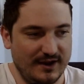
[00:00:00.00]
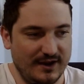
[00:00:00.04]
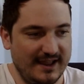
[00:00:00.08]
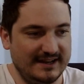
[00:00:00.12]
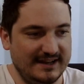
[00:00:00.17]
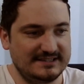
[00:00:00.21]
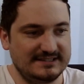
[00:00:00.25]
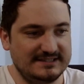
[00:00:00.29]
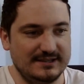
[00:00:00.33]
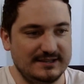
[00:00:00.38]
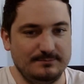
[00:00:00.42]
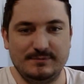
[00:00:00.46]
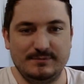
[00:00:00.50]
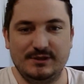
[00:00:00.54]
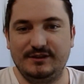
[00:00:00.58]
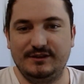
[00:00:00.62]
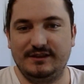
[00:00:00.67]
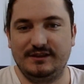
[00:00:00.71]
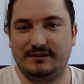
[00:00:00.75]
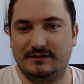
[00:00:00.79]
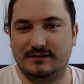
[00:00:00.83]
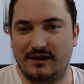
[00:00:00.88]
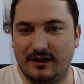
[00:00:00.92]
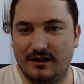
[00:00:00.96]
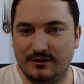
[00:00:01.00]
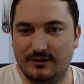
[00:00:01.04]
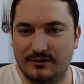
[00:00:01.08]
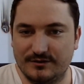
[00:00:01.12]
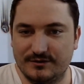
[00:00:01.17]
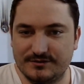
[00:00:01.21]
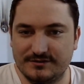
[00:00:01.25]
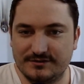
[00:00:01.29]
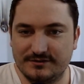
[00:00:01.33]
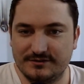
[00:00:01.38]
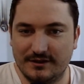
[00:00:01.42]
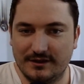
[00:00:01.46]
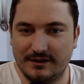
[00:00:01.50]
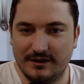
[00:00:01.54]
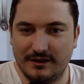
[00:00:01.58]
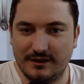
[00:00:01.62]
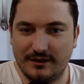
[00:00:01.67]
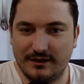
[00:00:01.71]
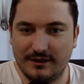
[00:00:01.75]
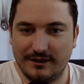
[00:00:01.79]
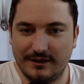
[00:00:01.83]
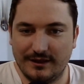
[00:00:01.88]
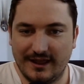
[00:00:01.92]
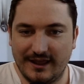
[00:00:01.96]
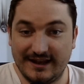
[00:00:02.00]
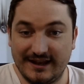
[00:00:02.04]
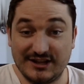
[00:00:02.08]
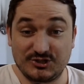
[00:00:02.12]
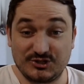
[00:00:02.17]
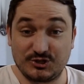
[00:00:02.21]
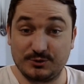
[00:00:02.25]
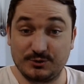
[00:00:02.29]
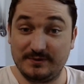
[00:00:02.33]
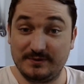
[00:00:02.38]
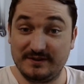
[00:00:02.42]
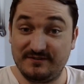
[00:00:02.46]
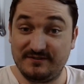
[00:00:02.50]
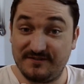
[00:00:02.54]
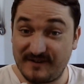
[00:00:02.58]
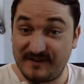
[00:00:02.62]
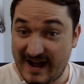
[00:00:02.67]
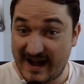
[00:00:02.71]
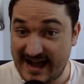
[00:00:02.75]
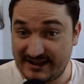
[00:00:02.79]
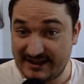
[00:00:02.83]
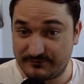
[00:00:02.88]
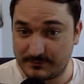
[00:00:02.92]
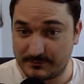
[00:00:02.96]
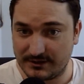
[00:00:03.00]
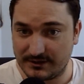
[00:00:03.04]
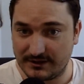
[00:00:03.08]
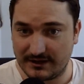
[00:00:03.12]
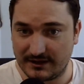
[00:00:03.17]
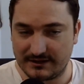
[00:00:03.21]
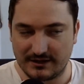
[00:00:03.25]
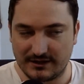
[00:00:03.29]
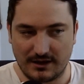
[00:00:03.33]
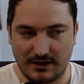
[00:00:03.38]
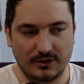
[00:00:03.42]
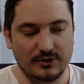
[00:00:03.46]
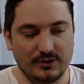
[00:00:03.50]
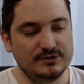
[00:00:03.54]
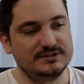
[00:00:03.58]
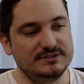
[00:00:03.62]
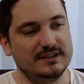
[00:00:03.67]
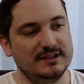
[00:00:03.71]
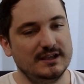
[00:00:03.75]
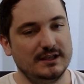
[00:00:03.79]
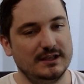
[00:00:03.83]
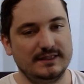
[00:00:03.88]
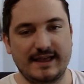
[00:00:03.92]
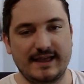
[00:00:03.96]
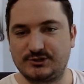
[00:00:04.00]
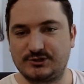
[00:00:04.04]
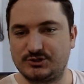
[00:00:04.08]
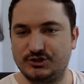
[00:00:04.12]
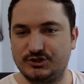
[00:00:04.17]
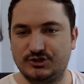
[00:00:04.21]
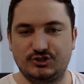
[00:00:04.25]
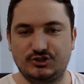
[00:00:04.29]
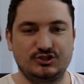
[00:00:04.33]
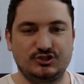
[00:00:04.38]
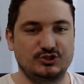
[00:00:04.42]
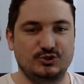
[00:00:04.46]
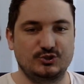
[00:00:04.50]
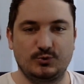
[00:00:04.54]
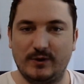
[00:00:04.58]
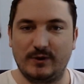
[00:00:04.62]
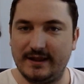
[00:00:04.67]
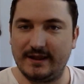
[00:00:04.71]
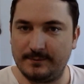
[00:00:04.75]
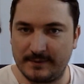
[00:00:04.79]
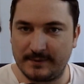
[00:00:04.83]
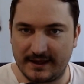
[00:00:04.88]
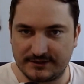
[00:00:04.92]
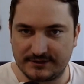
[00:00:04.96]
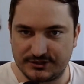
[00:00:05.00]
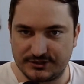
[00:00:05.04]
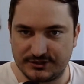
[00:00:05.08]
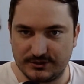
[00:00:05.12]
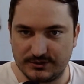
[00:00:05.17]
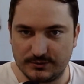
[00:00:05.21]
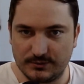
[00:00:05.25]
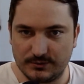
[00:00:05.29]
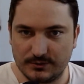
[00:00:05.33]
and it's $1 million and it should be $5 million, that should scream at you.